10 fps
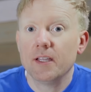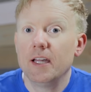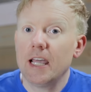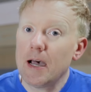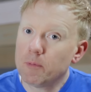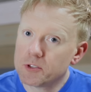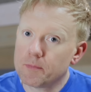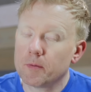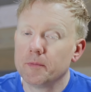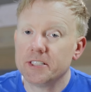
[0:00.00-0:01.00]
And Apple's
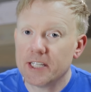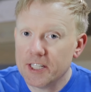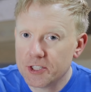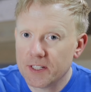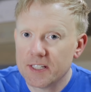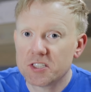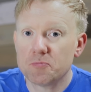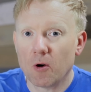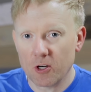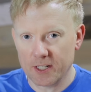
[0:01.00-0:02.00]
implementation is
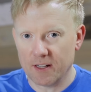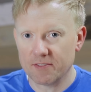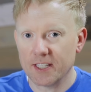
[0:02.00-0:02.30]
smart enough